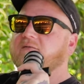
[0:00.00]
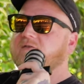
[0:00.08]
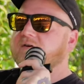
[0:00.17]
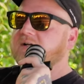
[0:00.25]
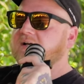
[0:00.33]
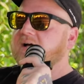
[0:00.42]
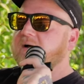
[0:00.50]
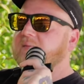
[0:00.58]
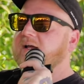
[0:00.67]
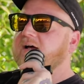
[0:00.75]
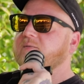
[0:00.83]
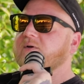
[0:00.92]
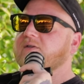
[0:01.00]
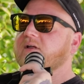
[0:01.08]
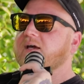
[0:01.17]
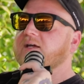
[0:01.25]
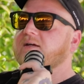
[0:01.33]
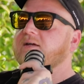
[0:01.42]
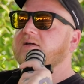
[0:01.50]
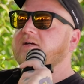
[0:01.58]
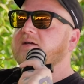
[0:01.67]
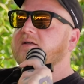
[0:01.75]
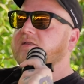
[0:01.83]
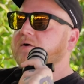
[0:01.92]
I've learned to calm down with like
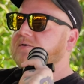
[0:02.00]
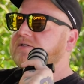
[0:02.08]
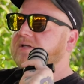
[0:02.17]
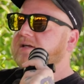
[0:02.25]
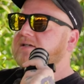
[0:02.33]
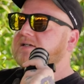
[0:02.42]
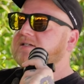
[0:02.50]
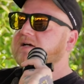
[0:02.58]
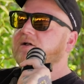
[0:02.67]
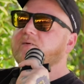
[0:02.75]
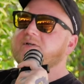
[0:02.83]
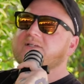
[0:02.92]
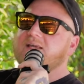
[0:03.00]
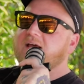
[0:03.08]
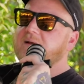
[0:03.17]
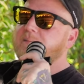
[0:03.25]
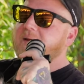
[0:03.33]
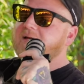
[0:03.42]
those things because I'll always get a